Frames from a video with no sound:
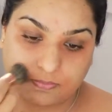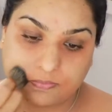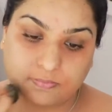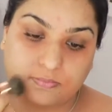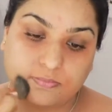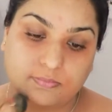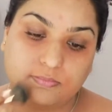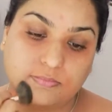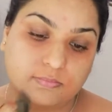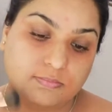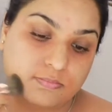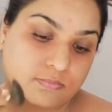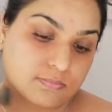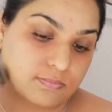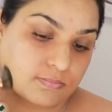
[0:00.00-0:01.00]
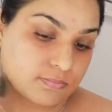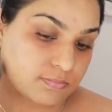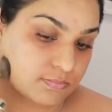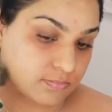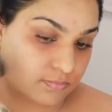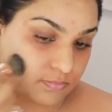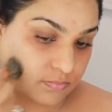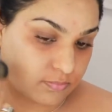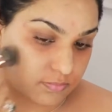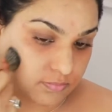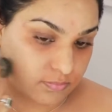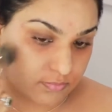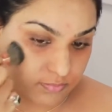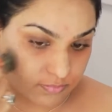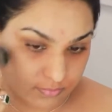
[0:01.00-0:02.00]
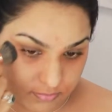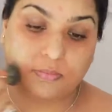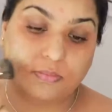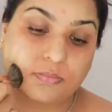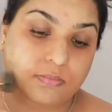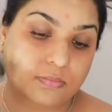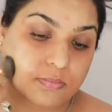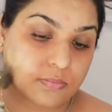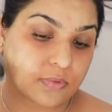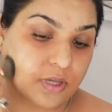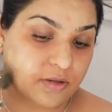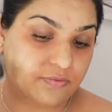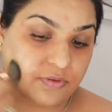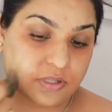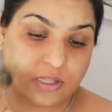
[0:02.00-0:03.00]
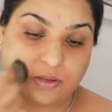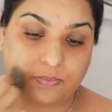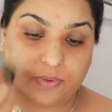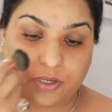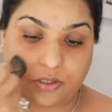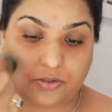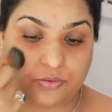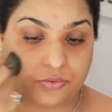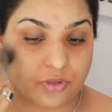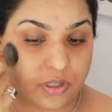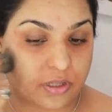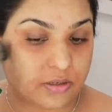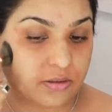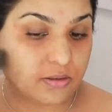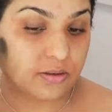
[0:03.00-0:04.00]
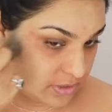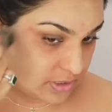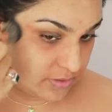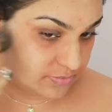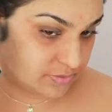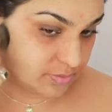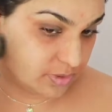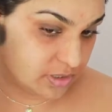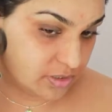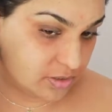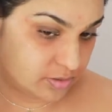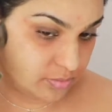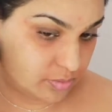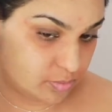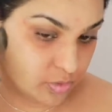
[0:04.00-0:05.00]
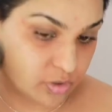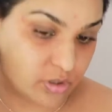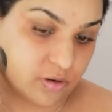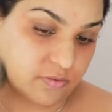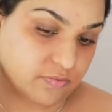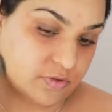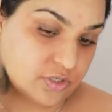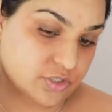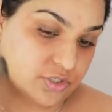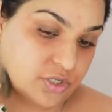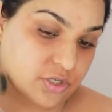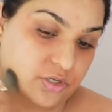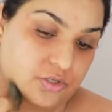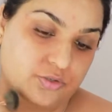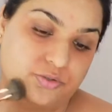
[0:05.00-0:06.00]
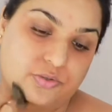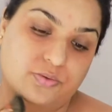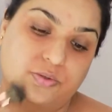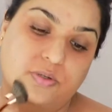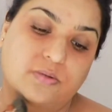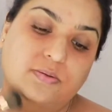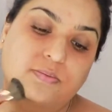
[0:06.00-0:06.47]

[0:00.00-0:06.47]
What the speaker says: And then I'm going to take my beauty blender and blend it out. I feel like when I do that, it gives me a little bit more coverage than usual.